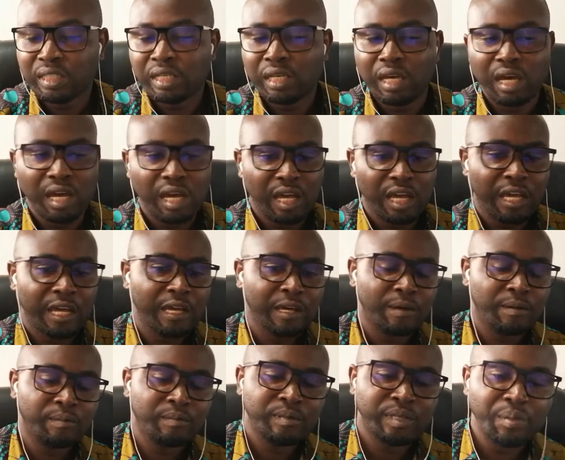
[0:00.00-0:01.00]

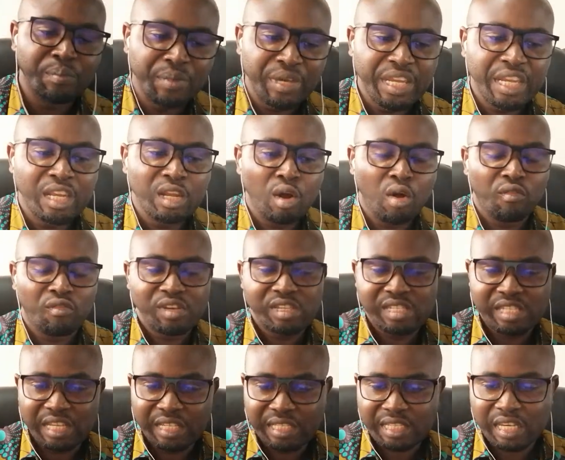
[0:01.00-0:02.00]
the meaning of a
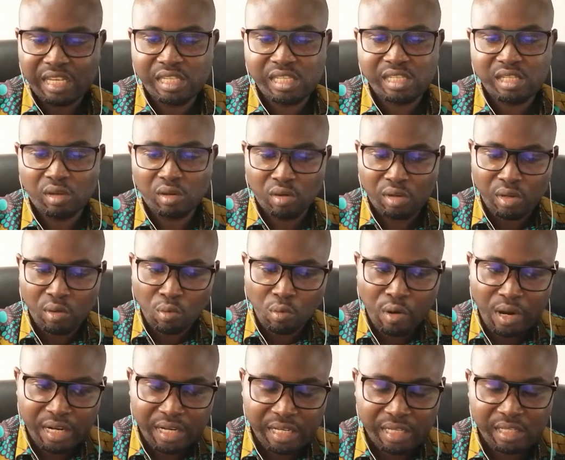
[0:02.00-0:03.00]
sentence or the
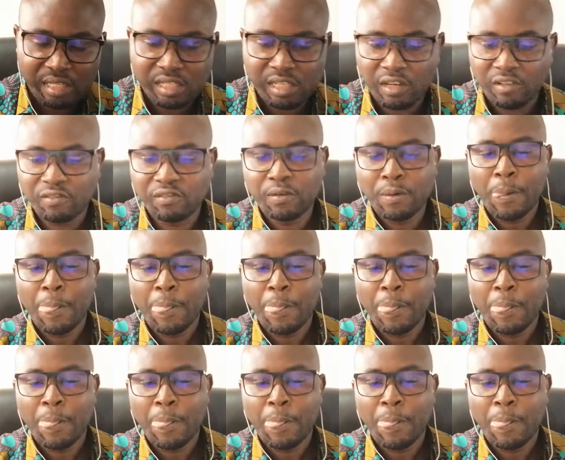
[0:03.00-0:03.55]
word itself.